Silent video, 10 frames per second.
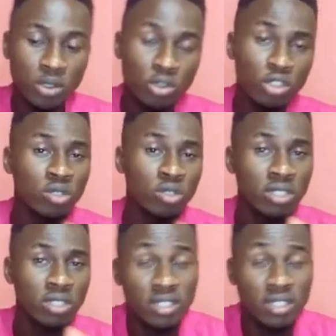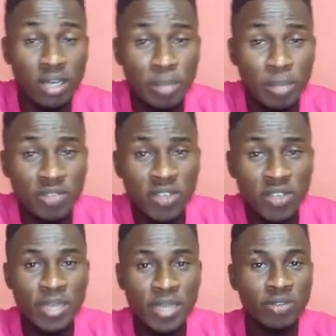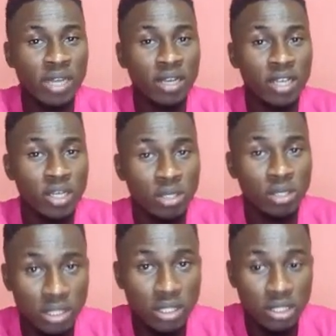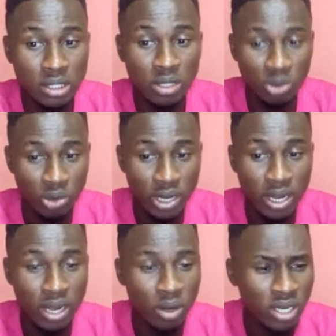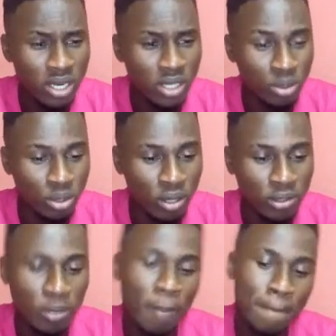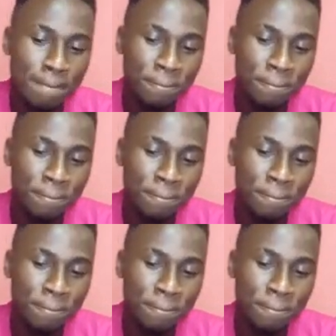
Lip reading: Kudos to the developers of Kali Linux. This is really, really good, awesome.